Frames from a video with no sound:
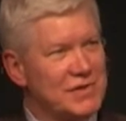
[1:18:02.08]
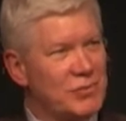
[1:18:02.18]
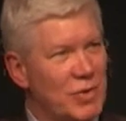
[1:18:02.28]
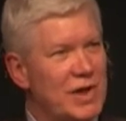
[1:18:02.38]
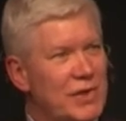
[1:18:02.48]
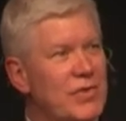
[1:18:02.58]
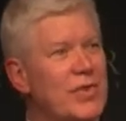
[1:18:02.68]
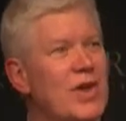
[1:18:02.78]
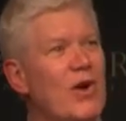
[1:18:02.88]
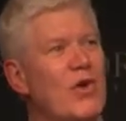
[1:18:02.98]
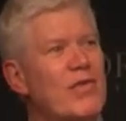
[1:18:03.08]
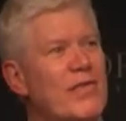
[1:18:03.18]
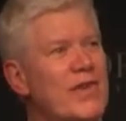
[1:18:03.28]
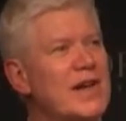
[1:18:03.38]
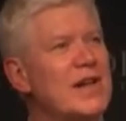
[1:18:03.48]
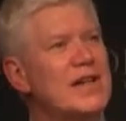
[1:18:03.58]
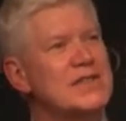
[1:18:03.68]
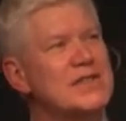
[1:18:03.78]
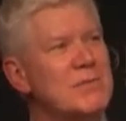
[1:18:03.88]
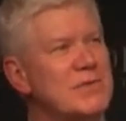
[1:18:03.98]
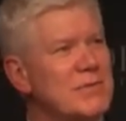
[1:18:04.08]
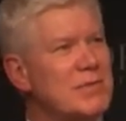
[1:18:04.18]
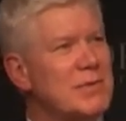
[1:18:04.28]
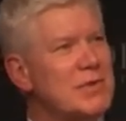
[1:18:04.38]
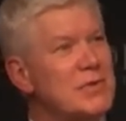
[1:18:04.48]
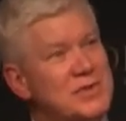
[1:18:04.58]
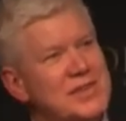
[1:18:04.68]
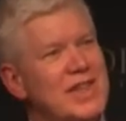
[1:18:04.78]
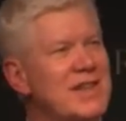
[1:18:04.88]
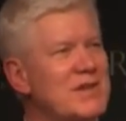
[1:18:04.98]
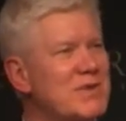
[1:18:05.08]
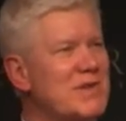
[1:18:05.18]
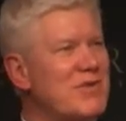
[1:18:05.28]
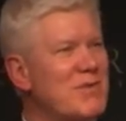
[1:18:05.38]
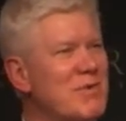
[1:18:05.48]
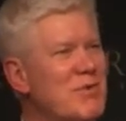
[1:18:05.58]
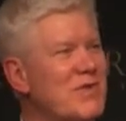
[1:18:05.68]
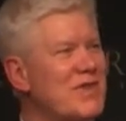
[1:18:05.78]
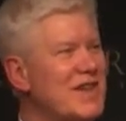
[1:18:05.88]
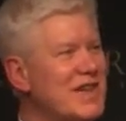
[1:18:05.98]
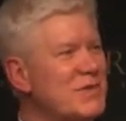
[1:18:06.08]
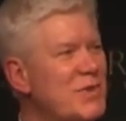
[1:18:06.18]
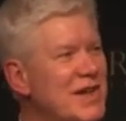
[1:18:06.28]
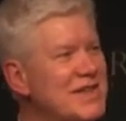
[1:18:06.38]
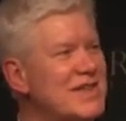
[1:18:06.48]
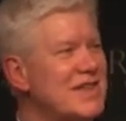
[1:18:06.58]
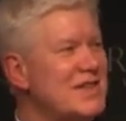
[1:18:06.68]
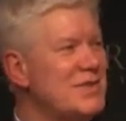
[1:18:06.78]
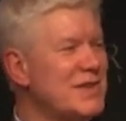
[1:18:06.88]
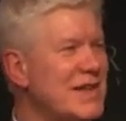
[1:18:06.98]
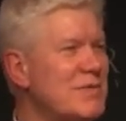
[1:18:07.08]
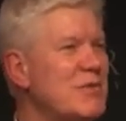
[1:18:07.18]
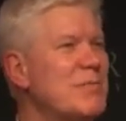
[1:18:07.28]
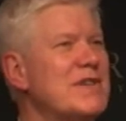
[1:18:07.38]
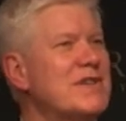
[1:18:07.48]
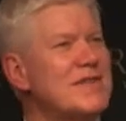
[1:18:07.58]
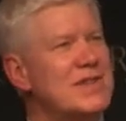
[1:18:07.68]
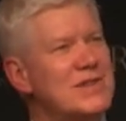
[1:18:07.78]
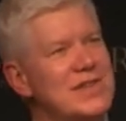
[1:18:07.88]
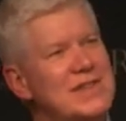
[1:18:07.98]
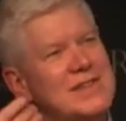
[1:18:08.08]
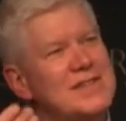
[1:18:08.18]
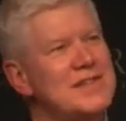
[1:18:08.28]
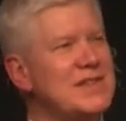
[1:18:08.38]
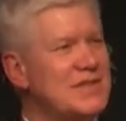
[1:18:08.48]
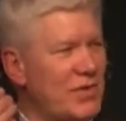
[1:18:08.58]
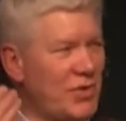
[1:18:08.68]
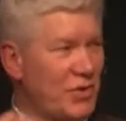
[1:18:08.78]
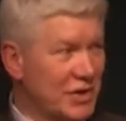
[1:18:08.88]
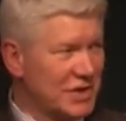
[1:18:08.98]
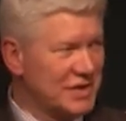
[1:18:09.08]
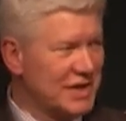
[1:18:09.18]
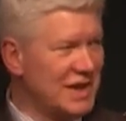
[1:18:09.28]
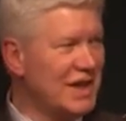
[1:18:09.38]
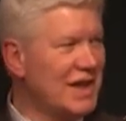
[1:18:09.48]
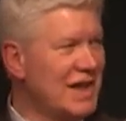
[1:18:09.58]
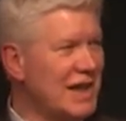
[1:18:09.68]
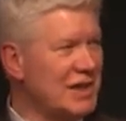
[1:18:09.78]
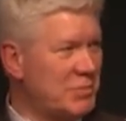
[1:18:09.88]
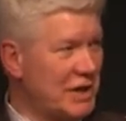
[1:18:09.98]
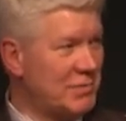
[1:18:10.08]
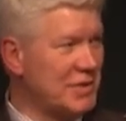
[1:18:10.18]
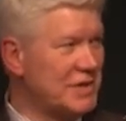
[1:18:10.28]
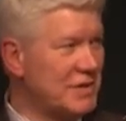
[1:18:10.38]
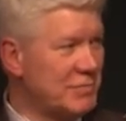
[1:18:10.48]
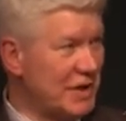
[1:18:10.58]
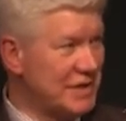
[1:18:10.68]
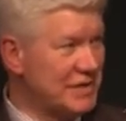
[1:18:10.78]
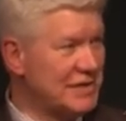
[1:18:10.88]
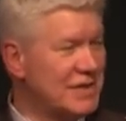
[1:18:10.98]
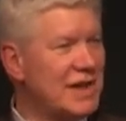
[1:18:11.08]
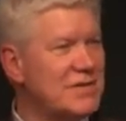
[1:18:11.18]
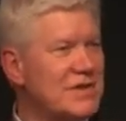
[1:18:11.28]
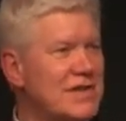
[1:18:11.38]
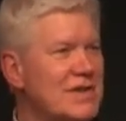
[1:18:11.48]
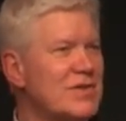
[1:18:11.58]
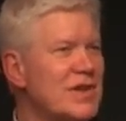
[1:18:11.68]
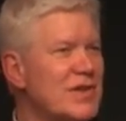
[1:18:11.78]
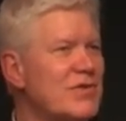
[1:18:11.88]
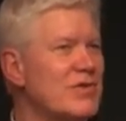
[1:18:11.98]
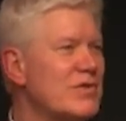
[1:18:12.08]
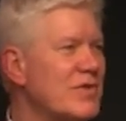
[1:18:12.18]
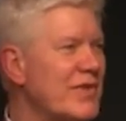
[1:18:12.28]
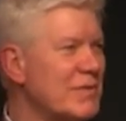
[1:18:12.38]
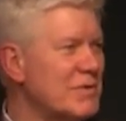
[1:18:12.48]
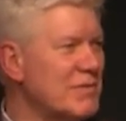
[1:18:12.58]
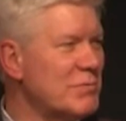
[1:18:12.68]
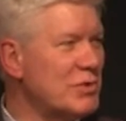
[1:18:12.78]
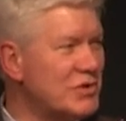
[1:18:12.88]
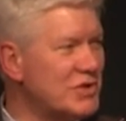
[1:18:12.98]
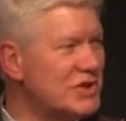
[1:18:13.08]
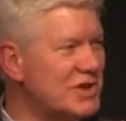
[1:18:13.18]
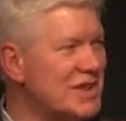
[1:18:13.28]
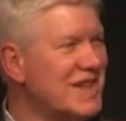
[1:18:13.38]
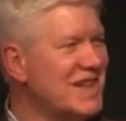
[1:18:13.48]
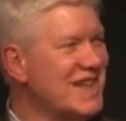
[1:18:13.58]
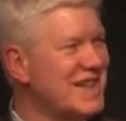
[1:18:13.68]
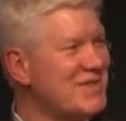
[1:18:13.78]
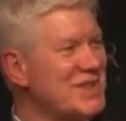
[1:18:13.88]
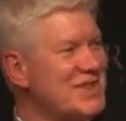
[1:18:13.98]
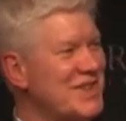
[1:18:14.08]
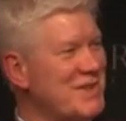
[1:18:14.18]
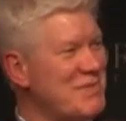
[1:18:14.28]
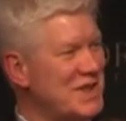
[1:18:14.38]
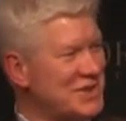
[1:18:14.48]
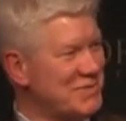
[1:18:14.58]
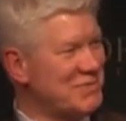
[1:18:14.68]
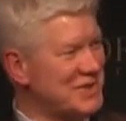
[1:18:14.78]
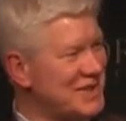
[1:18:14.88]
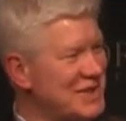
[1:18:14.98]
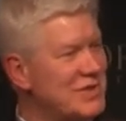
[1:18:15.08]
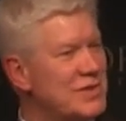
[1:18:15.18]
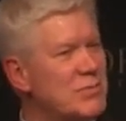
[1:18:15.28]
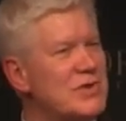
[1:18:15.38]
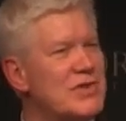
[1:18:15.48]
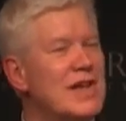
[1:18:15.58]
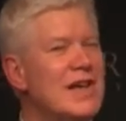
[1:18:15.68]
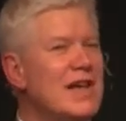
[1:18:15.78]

of wealth over very large numbers of people who could take it away from them overnight. Why didn't they do that? Well, because they created a sense of authority and permanence and presence. And how did they do that? Through the development of portraiture, in which the merchant was seen through the portrait.